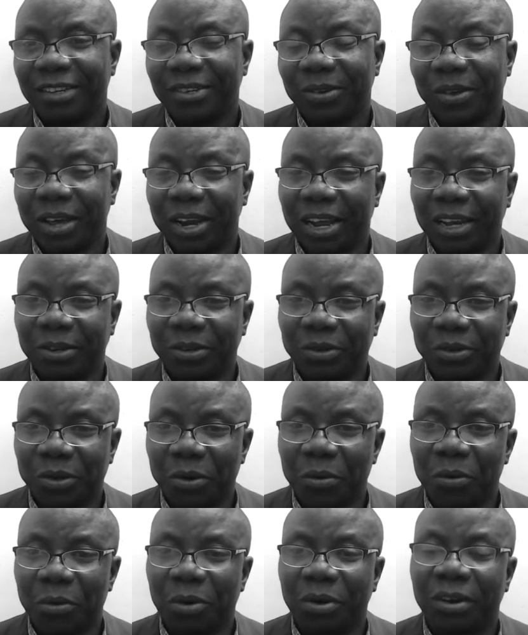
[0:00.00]
together to
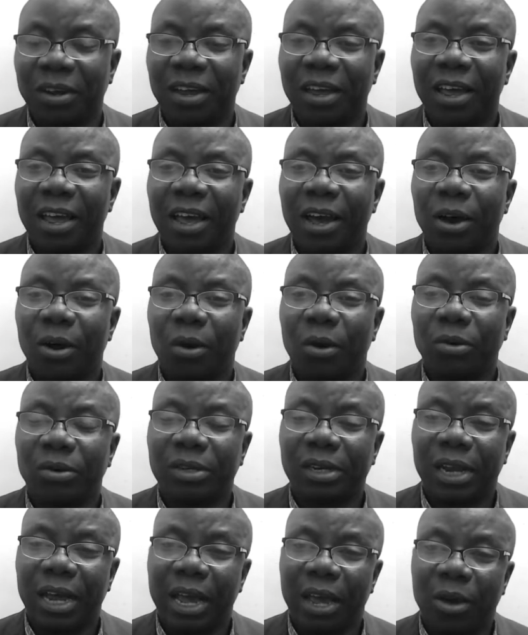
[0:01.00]
someone
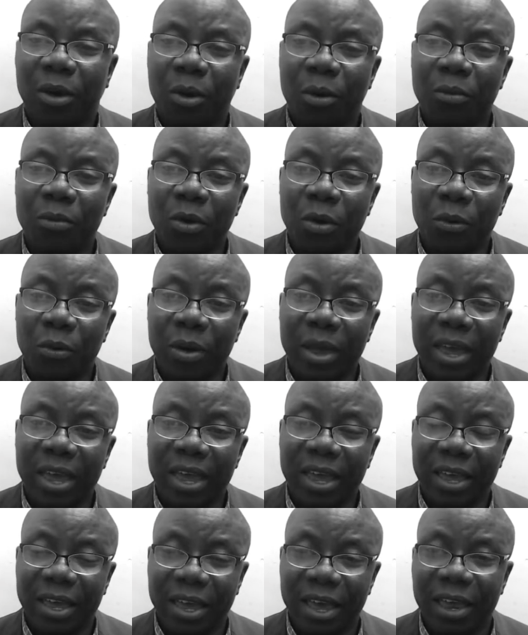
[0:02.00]
until i come your
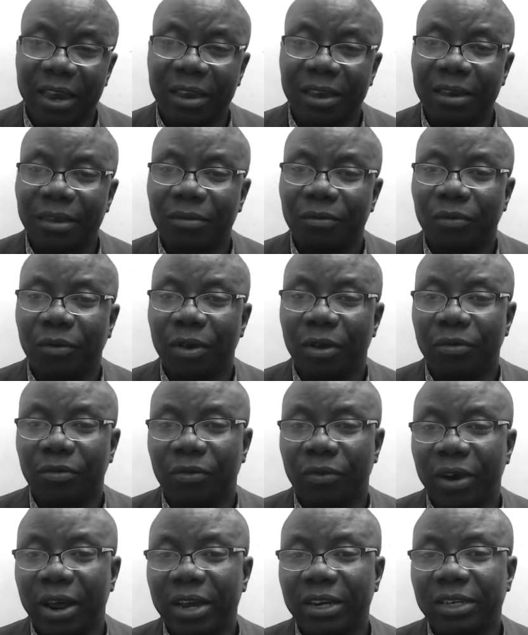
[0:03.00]
way again for a
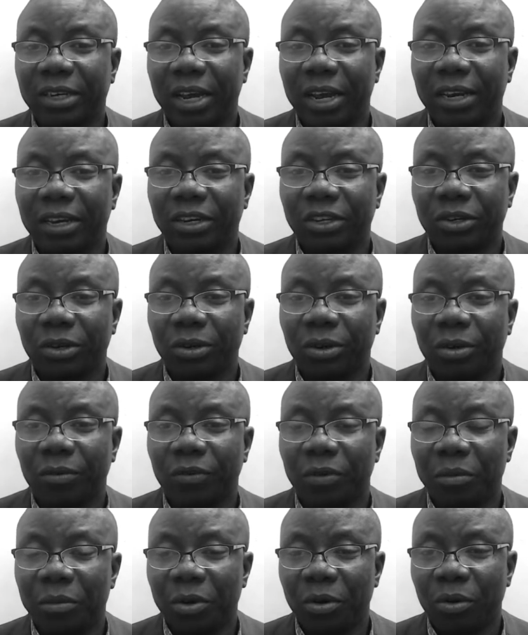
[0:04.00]
fresh edition of
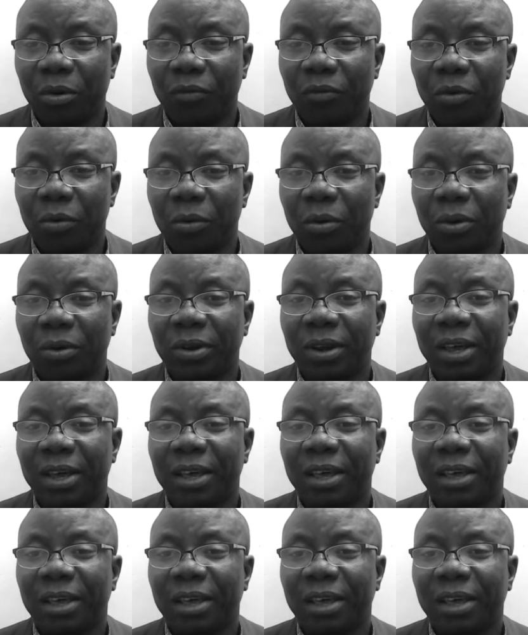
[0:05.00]
the mirror of the word